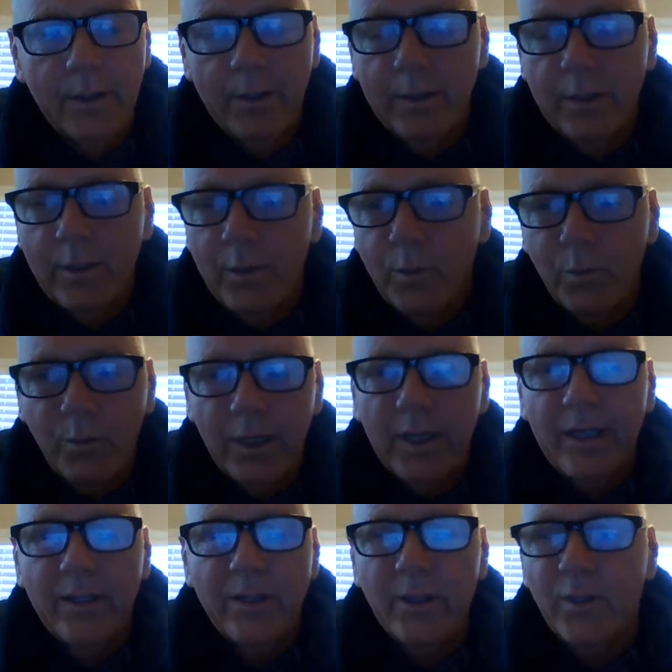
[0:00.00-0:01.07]
you know,
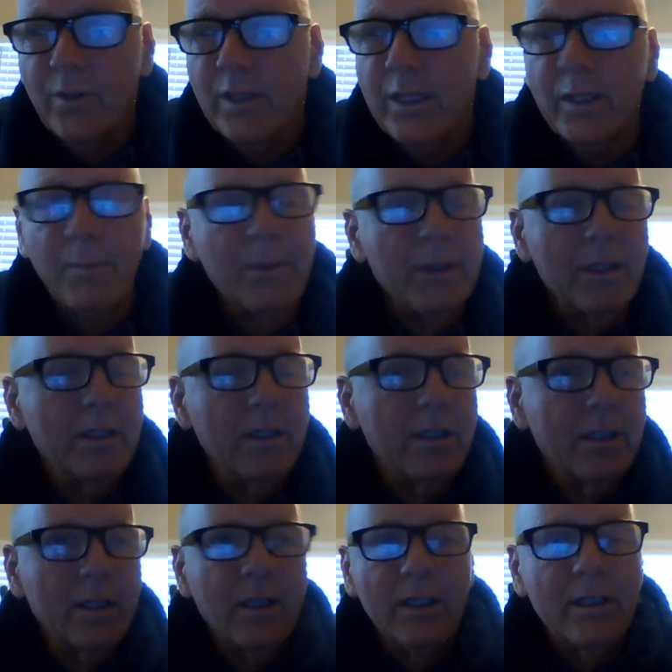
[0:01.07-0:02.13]
like or don't like, but
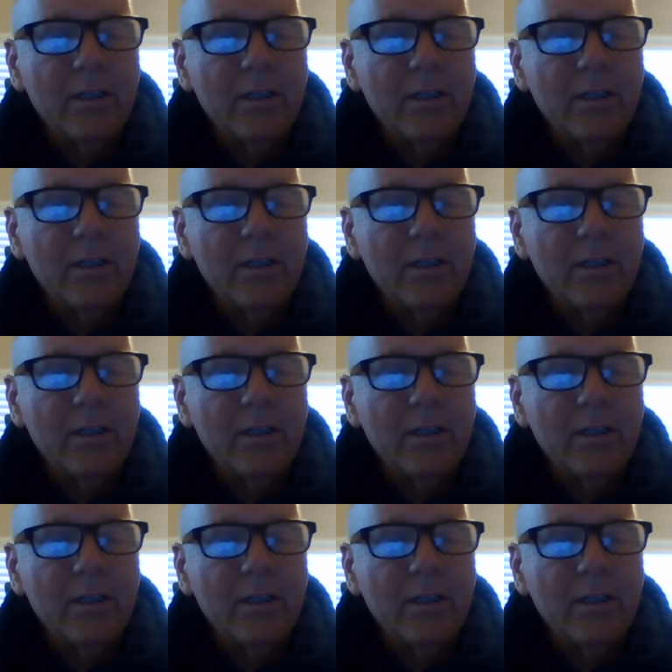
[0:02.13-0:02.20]
it